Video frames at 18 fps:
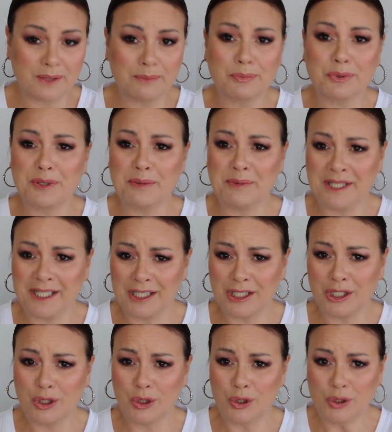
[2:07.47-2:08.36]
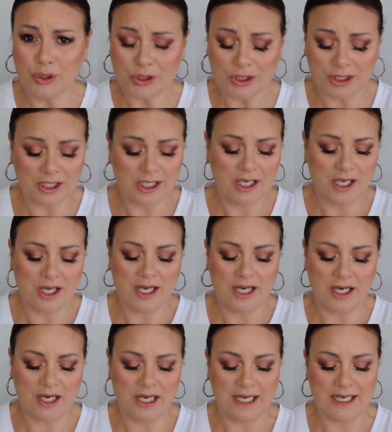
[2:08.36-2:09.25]
Premier Look
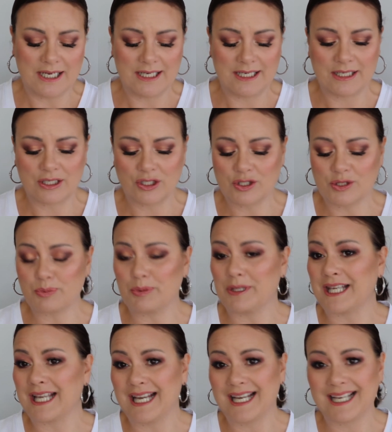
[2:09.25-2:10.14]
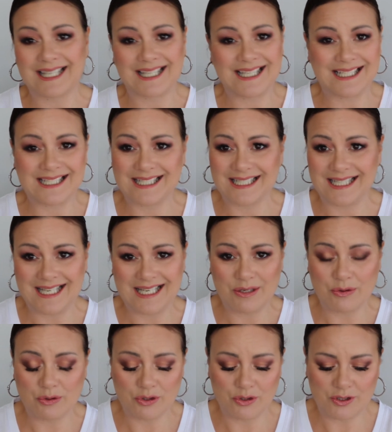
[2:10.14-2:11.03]
because we can't get it
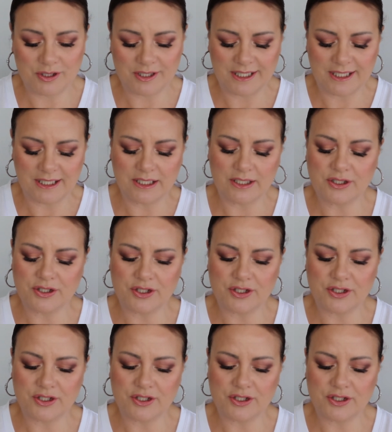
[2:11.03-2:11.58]
here in New Zealand,